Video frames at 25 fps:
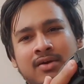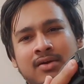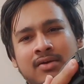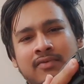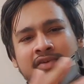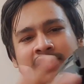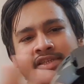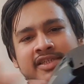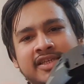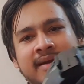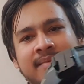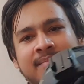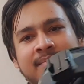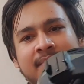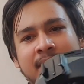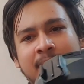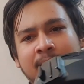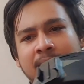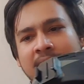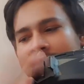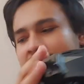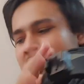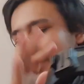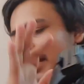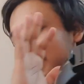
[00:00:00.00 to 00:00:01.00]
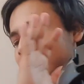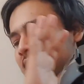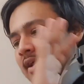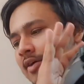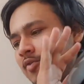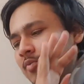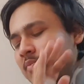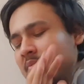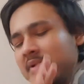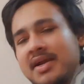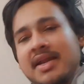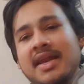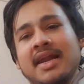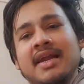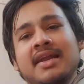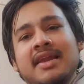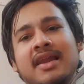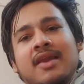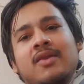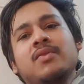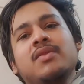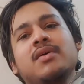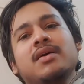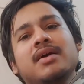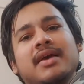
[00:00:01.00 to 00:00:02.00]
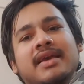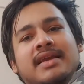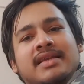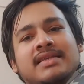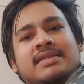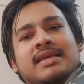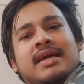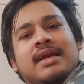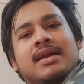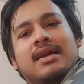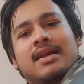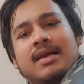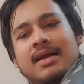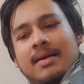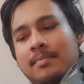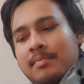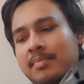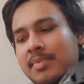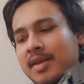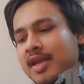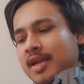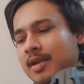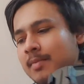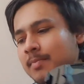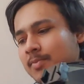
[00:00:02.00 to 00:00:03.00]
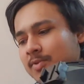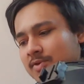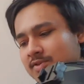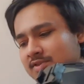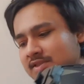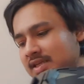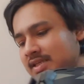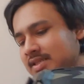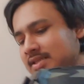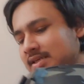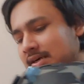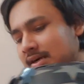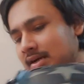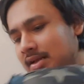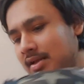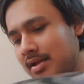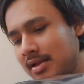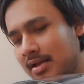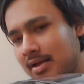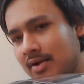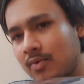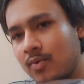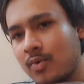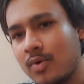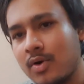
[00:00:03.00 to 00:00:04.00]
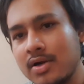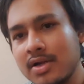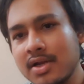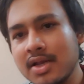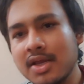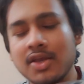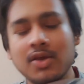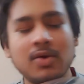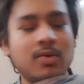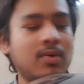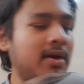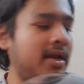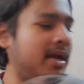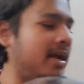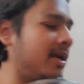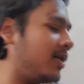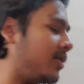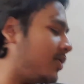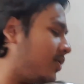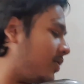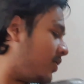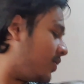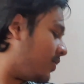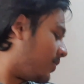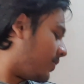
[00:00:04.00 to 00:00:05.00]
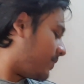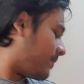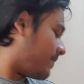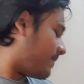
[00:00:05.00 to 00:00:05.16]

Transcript: which I'm repenting now, but I'll tell you the exact complete procedure what you need to do.